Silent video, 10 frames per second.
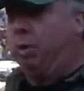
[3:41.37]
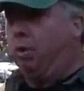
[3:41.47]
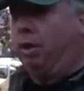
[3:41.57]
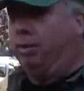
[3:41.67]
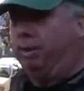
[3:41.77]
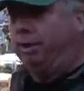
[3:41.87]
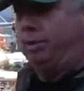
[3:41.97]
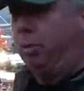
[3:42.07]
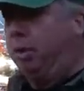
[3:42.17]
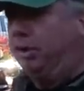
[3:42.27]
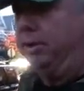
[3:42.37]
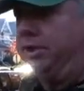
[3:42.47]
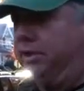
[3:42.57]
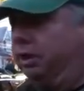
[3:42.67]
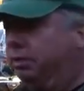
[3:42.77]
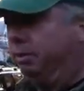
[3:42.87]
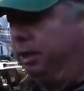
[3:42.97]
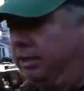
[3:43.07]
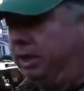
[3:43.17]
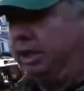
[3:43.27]
program as well. I was telling him
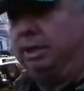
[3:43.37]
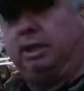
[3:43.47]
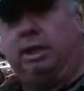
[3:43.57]
about that.